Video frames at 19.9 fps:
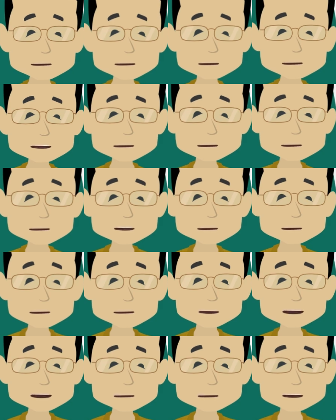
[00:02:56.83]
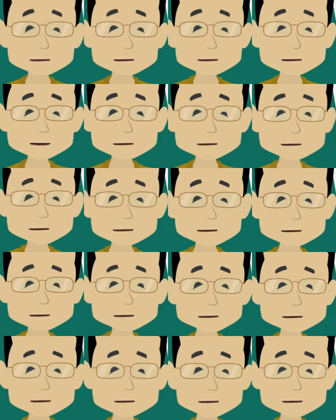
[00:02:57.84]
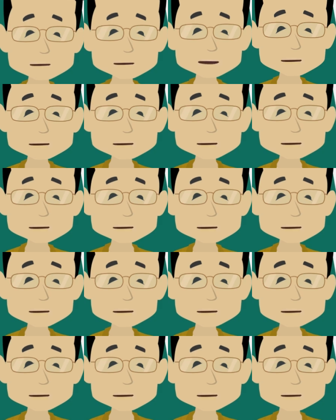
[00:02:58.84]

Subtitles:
clicking on Show Details, some important